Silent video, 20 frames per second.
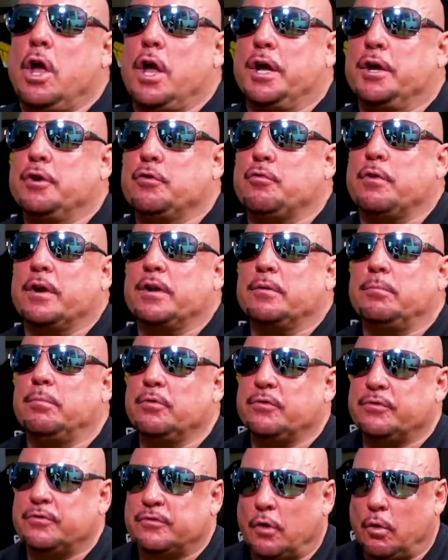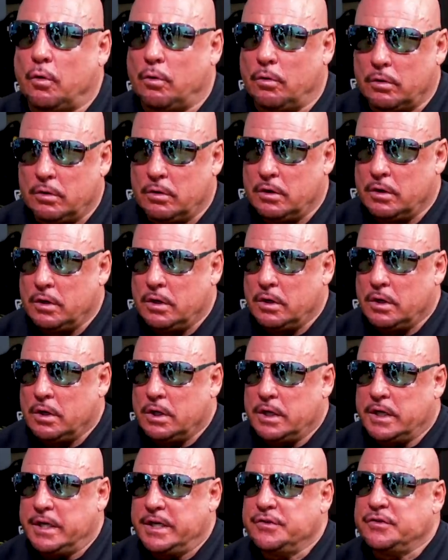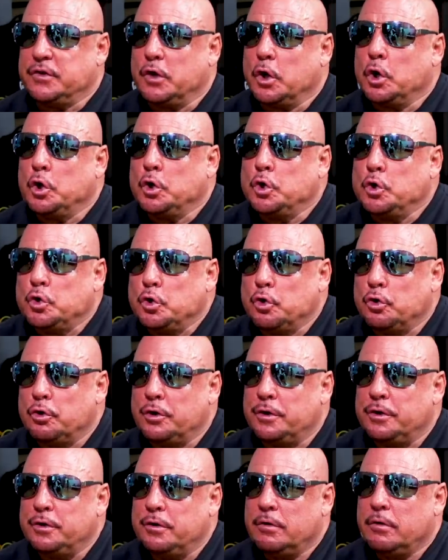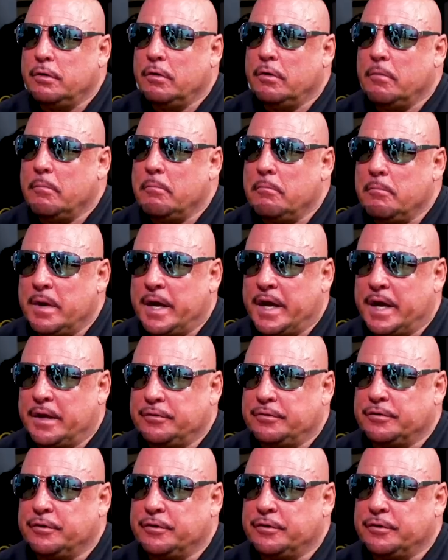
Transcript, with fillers: incredible soul. He's a good man.